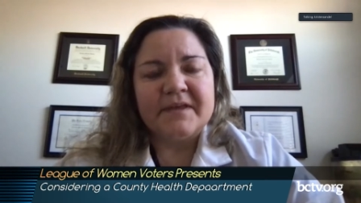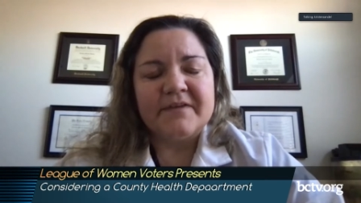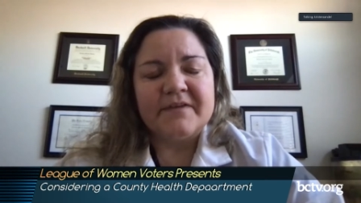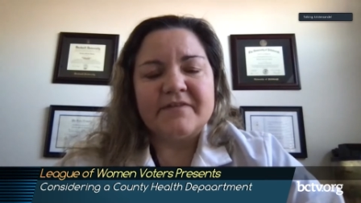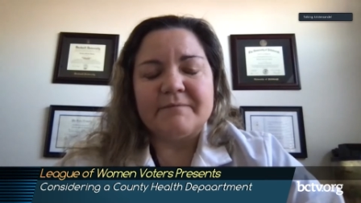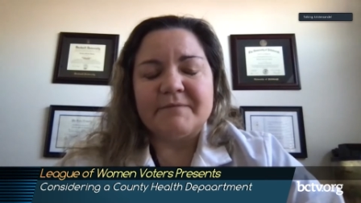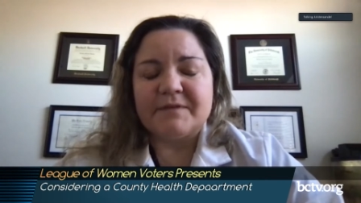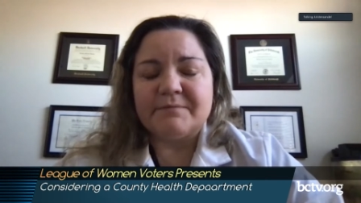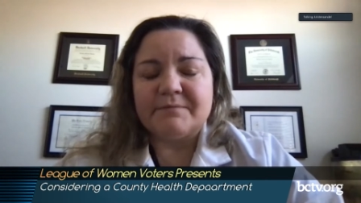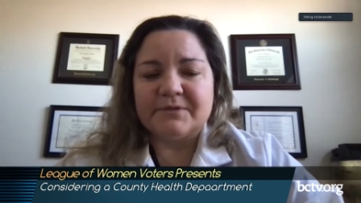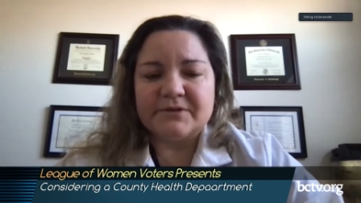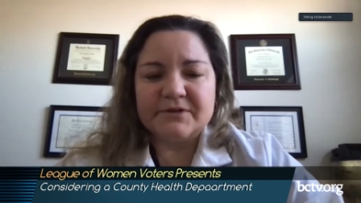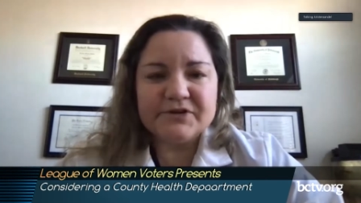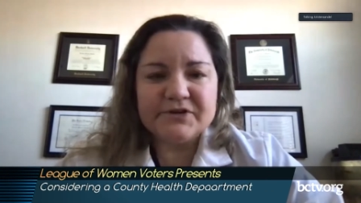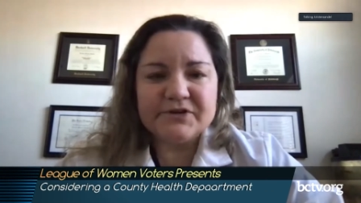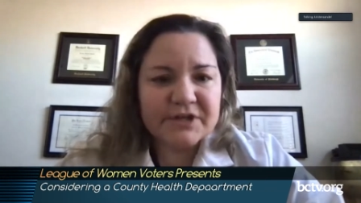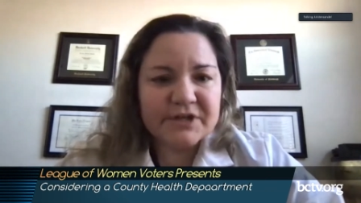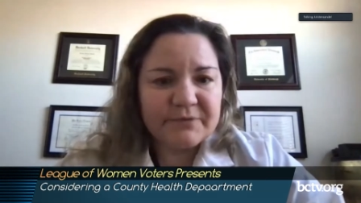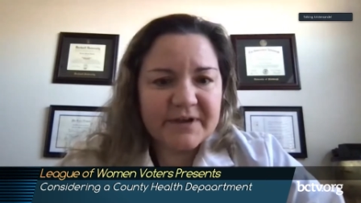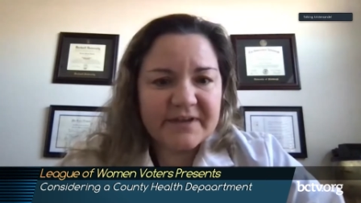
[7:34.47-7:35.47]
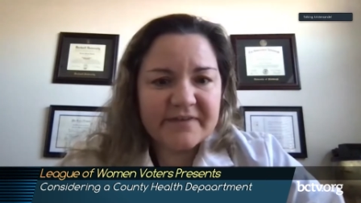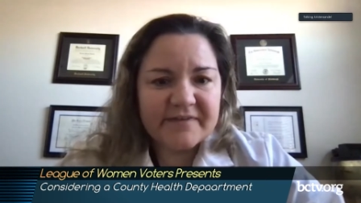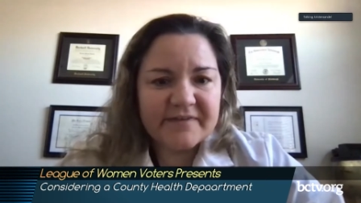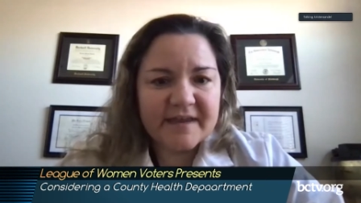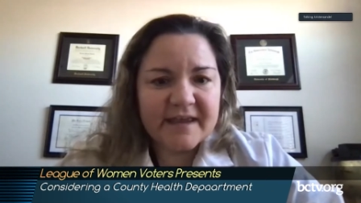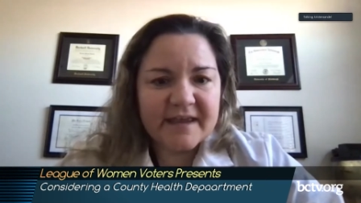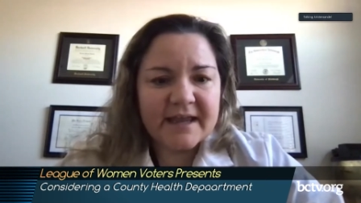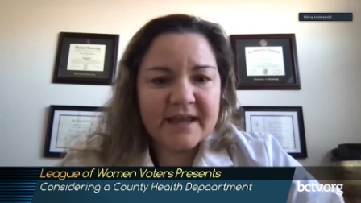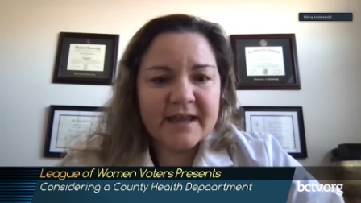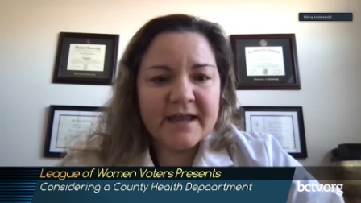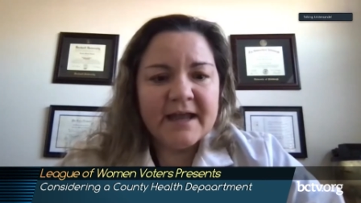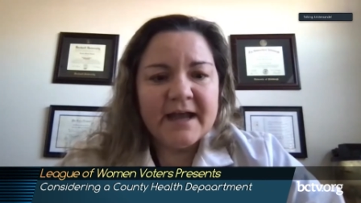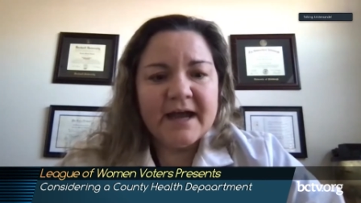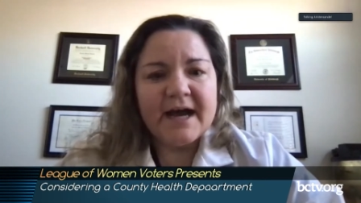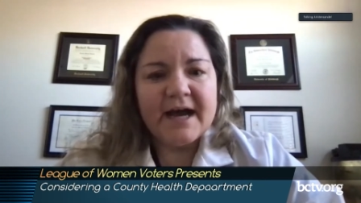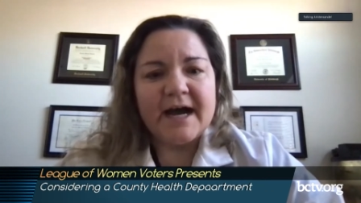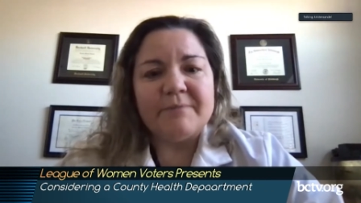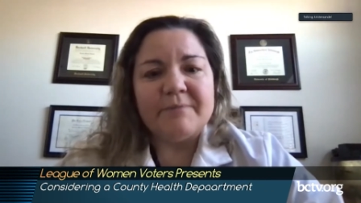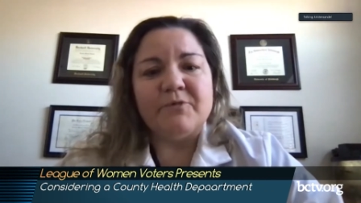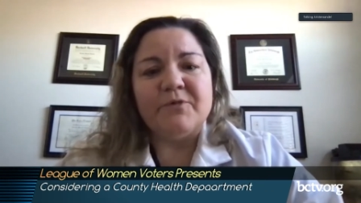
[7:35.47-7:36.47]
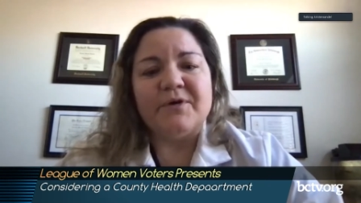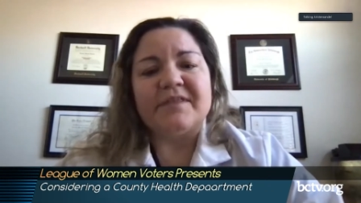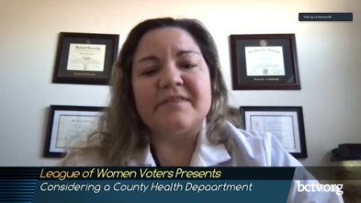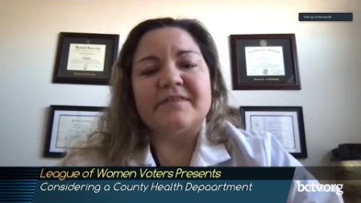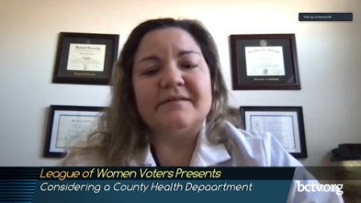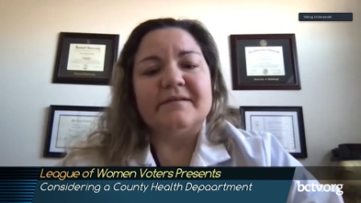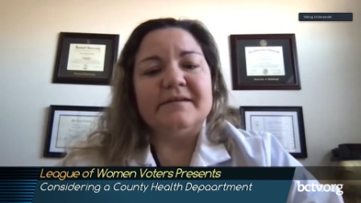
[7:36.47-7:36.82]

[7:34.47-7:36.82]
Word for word: some of the pollution we see um, with